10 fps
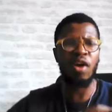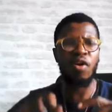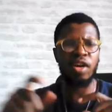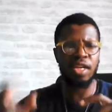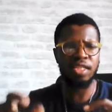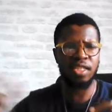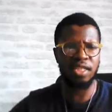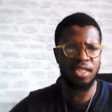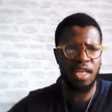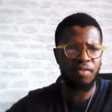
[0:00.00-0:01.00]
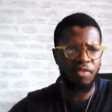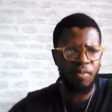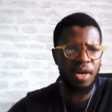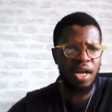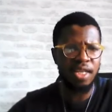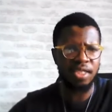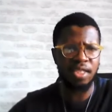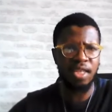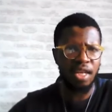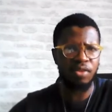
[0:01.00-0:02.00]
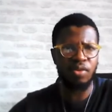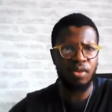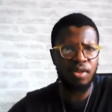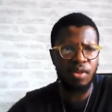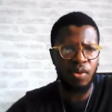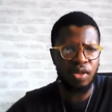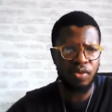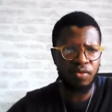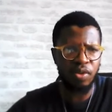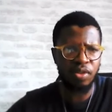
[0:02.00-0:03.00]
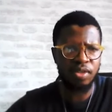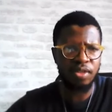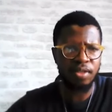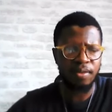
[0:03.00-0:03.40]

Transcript: organizations that are formalizing it like the one of yours.